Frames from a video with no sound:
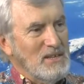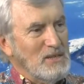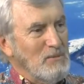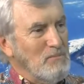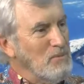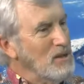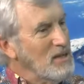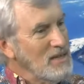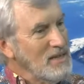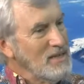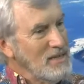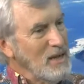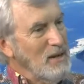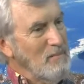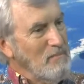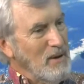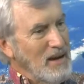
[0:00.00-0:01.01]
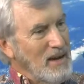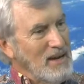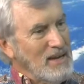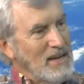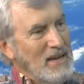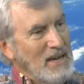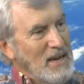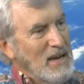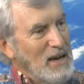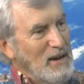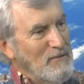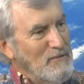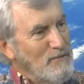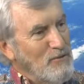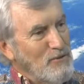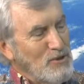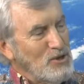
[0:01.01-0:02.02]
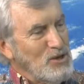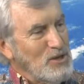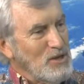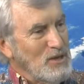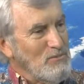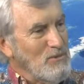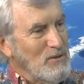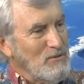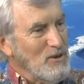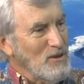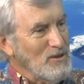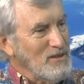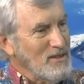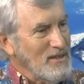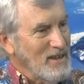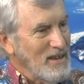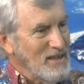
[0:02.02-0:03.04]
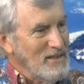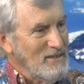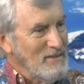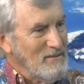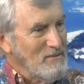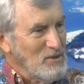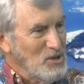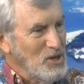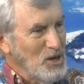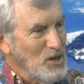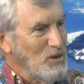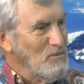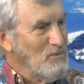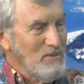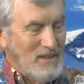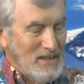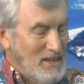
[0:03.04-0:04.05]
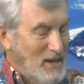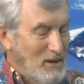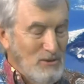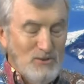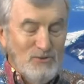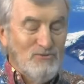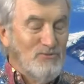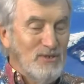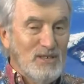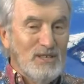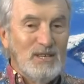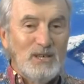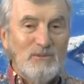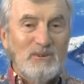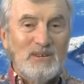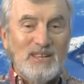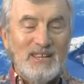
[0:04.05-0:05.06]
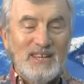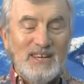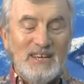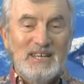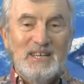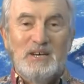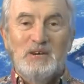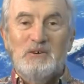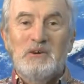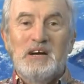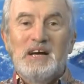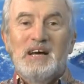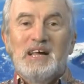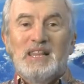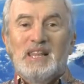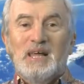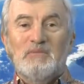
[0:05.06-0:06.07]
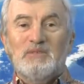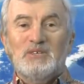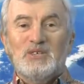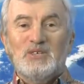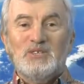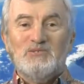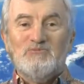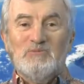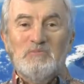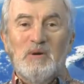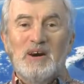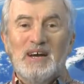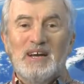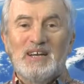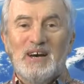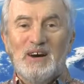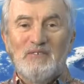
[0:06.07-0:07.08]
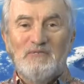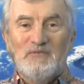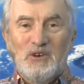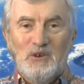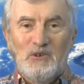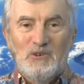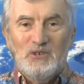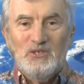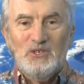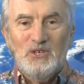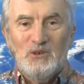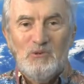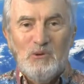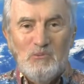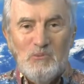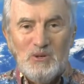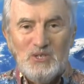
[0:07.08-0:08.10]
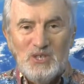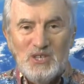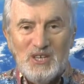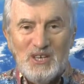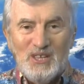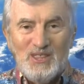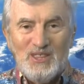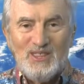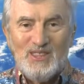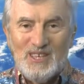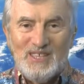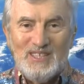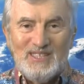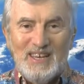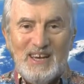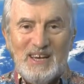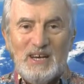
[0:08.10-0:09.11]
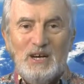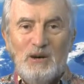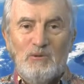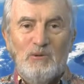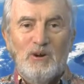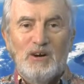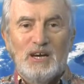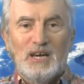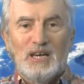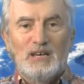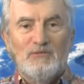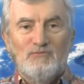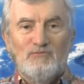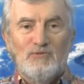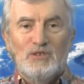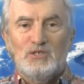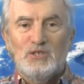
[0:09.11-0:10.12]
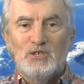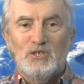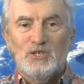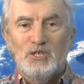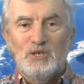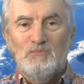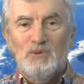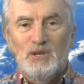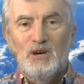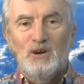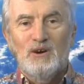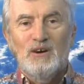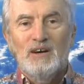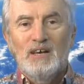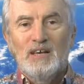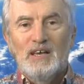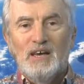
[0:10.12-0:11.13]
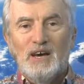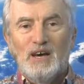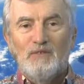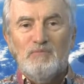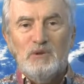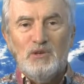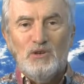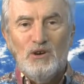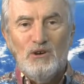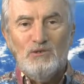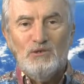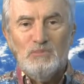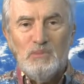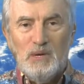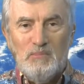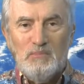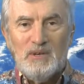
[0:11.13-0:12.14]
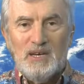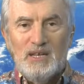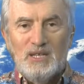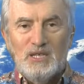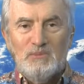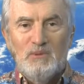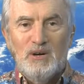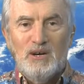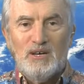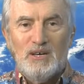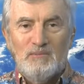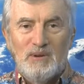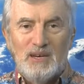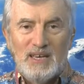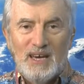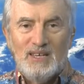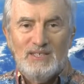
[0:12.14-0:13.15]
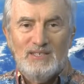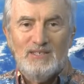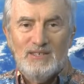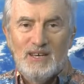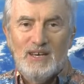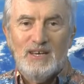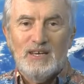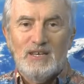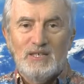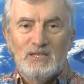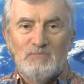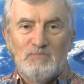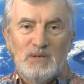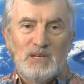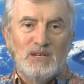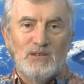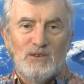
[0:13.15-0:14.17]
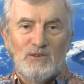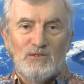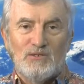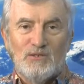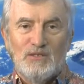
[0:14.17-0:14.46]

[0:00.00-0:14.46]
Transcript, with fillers: So please come back. Unfortunately, we've got to the end of the show. It goes really quickly, I know. Let me just remind our viewers, you are watching Think Tech Hawaii Research in Manoa. I've been your host, Pete Mouginis-Mark, and my guest today has been Dr.